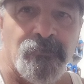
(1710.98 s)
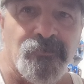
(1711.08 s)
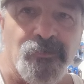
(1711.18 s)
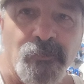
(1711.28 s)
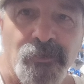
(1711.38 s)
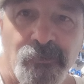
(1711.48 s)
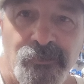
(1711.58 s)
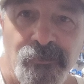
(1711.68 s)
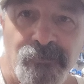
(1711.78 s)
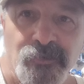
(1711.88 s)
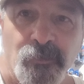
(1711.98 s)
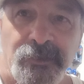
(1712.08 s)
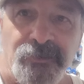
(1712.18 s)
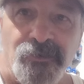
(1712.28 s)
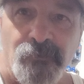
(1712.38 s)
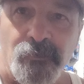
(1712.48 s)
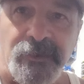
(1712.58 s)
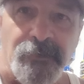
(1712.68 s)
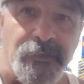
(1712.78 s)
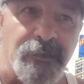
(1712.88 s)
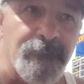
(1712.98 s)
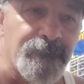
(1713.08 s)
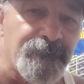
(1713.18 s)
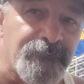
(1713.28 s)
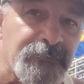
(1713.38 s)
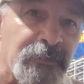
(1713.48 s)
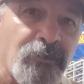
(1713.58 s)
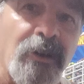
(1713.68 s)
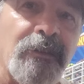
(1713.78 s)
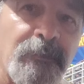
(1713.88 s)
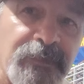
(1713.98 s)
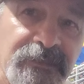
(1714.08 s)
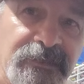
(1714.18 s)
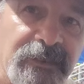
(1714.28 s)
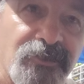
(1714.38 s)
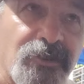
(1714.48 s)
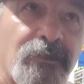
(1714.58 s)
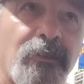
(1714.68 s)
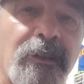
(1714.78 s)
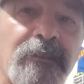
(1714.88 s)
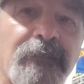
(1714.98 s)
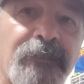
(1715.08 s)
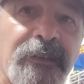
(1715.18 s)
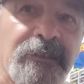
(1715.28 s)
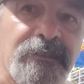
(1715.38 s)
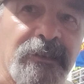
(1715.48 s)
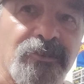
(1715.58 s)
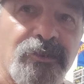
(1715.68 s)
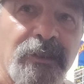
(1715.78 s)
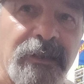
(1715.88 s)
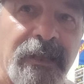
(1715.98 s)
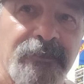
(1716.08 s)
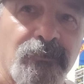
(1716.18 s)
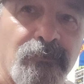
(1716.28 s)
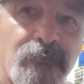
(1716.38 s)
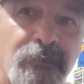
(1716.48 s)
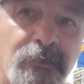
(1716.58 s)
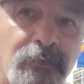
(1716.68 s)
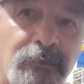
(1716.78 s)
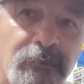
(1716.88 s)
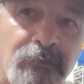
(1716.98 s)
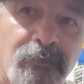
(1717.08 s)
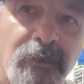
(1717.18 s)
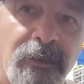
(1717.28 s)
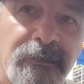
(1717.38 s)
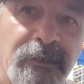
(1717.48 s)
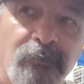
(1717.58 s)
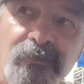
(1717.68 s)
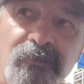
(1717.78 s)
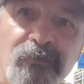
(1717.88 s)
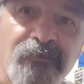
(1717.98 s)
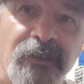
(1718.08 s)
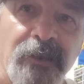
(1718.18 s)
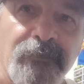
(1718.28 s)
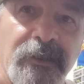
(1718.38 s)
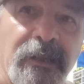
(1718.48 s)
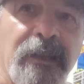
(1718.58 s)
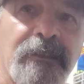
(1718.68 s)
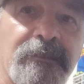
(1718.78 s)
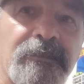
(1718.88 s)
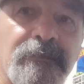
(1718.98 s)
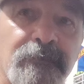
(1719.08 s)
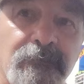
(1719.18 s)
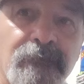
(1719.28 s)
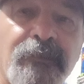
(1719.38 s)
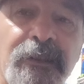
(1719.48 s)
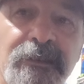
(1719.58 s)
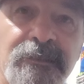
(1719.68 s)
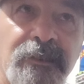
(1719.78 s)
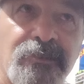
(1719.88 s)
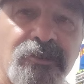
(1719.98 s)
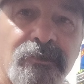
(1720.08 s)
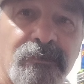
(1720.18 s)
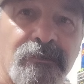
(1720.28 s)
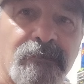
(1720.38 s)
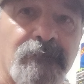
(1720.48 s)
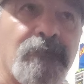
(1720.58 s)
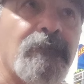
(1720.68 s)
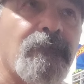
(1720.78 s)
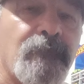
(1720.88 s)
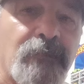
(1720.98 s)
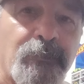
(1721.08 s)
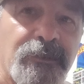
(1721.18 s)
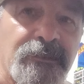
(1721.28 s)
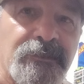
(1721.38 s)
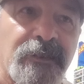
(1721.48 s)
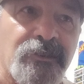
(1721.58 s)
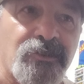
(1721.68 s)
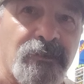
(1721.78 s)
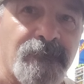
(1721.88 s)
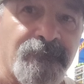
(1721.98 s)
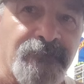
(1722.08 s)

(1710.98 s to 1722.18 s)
Do it in your own area. Go down the police station. Go down the fire station like I do. Go down there with 200, 300 cars. Fire stations, the police station.